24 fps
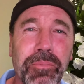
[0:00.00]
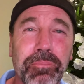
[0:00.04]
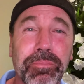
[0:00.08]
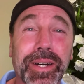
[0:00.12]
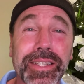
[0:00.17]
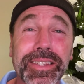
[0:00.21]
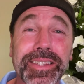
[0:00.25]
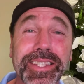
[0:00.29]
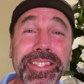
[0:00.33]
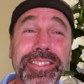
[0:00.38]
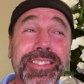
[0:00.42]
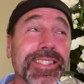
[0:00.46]

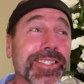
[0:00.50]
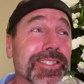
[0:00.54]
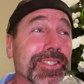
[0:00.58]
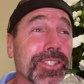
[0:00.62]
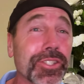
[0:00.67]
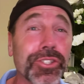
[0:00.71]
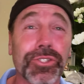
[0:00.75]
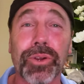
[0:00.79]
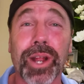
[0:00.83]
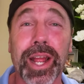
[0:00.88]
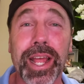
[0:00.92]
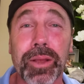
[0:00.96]
But this is
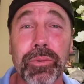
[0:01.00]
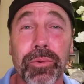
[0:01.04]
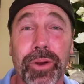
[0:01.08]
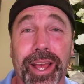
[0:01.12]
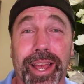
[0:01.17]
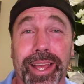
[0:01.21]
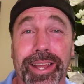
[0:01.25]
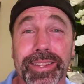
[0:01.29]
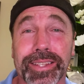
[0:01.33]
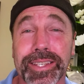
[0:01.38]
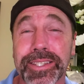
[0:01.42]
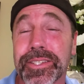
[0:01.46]
the Dray
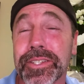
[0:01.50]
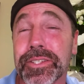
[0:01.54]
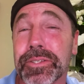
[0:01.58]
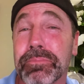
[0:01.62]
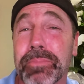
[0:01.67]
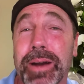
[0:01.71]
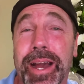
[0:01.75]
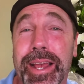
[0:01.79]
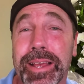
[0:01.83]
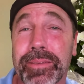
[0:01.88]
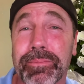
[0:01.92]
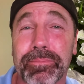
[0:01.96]
Way. This is
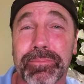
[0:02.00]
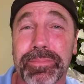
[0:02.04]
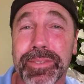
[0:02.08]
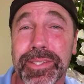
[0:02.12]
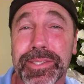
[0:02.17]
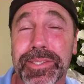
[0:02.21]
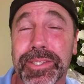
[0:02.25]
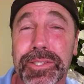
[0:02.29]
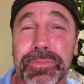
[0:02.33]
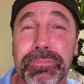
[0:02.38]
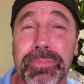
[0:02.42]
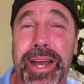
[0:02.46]

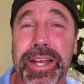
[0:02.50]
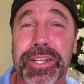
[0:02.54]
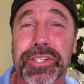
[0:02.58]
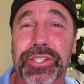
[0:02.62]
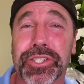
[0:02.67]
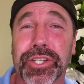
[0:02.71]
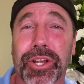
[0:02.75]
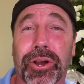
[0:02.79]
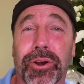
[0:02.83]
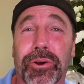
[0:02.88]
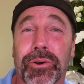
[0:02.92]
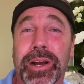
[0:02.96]
my
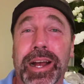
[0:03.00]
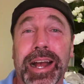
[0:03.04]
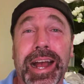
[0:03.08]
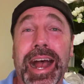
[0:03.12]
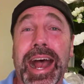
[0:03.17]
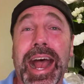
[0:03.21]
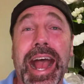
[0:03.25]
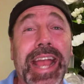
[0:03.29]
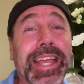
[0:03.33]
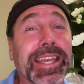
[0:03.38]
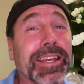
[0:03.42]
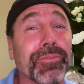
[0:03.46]
show.
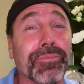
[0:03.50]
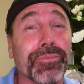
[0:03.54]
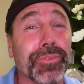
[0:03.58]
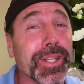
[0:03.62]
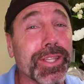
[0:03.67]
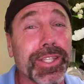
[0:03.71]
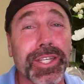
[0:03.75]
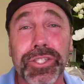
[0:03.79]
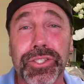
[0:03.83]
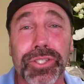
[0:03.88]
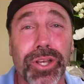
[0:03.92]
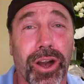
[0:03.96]
I can
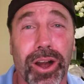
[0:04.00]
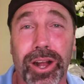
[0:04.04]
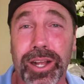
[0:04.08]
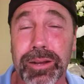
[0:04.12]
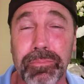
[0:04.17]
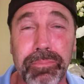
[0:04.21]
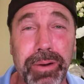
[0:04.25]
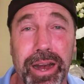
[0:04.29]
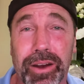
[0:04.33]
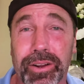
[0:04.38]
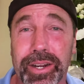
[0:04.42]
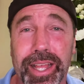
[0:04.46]
really talk
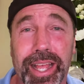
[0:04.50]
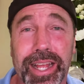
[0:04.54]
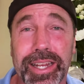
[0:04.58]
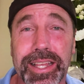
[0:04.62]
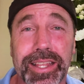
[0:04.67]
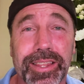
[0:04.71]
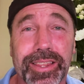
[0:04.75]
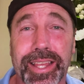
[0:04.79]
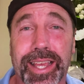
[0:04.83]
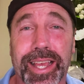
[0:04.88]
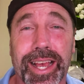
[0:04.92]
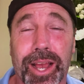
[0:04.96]
about
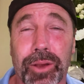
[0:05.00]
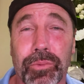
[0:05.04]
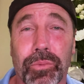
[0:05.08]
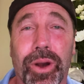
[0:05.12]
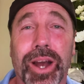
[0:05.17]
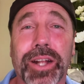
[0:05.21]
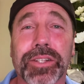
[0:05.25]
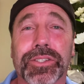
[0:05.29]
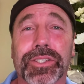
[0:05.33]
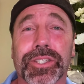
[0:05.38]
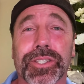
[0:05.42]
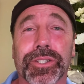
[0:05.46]
anything I
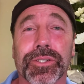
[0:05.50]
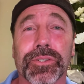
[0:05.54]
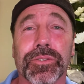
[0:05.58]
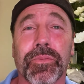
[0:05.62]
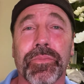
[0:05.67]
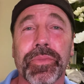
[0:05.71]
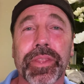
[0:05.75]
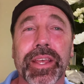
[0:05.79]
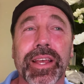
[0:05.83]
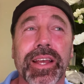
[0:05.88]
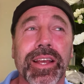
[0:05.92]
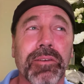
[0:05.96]
want to,
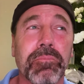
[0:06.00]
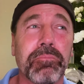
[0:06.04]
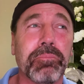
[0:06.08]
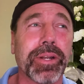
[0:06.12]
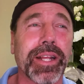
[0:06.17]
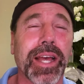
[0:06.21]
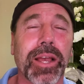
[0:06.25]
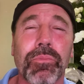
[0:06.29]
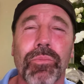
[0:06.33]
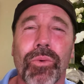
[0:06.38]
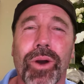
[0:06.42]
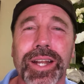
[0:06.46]
but
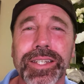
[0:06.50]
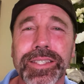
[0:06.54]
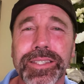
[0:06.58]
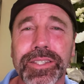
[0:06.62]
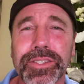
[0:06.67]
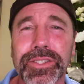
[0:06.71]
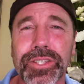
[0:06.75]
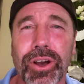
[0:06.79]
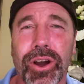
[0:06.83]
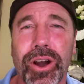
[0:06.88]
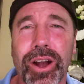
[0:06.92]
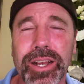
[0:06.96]
I wanted to
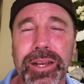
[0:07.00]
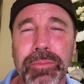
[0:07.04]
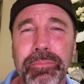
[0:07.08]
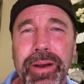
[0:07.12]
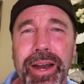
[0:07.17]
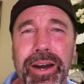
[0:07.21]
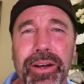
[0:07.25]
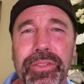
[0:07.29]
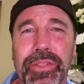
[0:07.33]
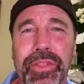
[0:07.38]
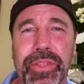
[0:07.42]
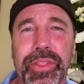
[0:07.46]
talk
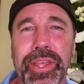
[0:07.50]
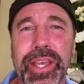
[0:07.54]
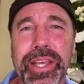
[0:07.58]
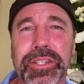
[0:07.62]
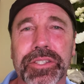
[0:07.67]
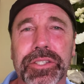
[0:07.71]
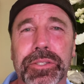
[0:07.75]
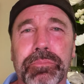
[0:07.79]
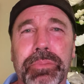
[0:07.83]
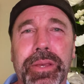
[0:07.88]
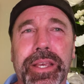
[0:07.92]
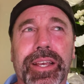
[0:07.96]
about
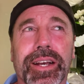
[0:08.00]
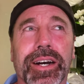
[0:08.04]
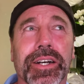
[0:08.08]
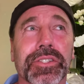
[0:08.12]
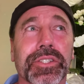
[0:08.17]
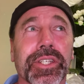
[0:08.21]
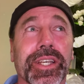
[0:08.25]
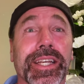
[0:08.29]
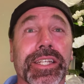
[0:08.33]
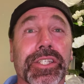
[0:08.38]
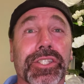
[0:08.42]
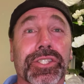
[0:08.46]
this
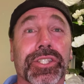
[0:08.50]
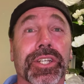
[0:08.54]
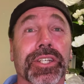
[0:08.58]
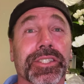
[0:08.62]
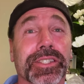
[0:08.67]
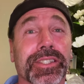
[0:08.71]
because it